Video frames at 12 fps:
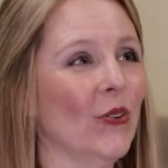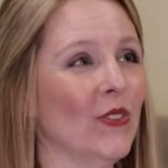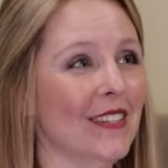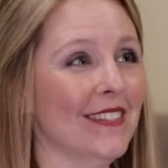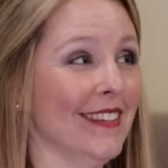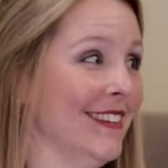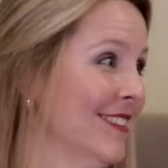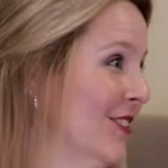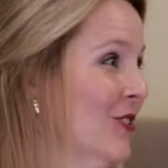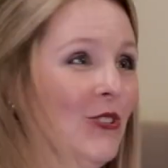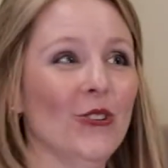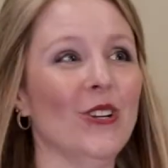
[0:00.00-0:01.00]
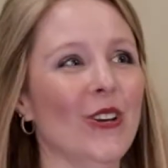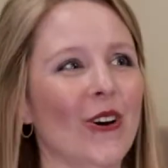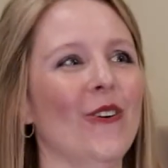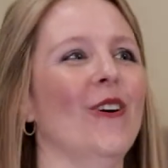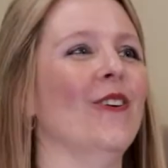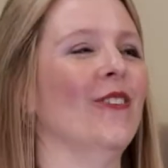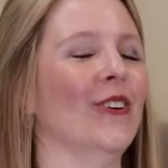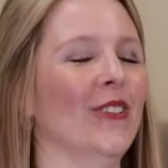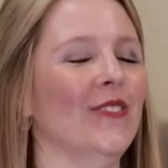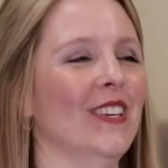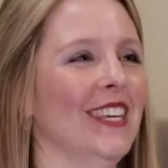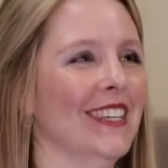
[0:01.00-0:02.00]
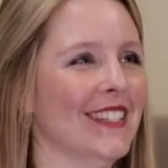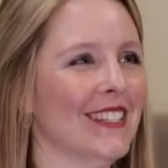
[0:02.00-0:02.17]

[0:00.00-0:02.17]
this is the studio of our Living In